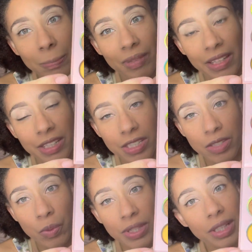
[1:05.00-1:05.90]
And this is
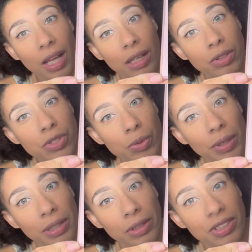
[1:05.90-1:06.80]
what the color
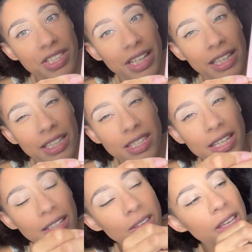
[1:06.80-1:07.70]
story looks like. It's
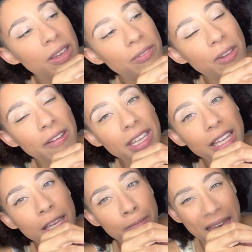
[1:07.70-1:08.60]
like very
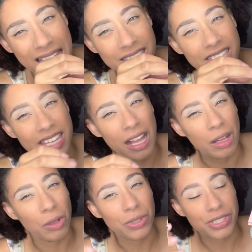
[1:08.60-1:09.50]
like
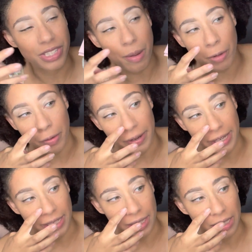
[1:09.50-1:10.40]
pastel,
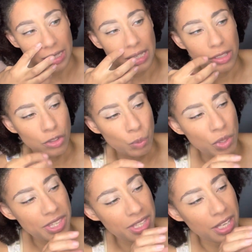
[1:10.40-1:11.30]
summery
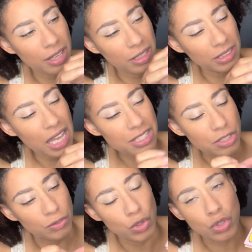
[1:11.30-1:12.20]
with lots
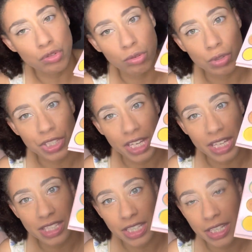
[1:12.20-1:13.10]
of neutral
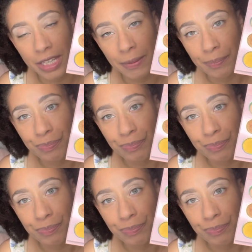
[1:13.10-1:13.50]
shades in it.